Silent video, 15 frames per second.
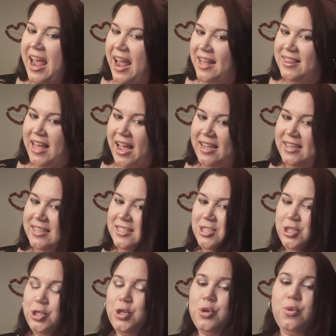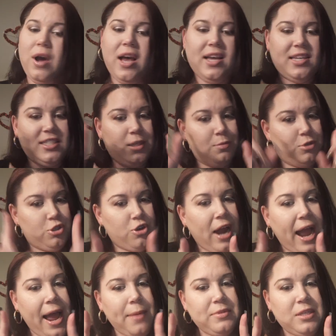And that is to
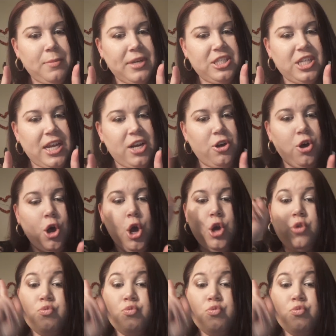subscribe to my channel,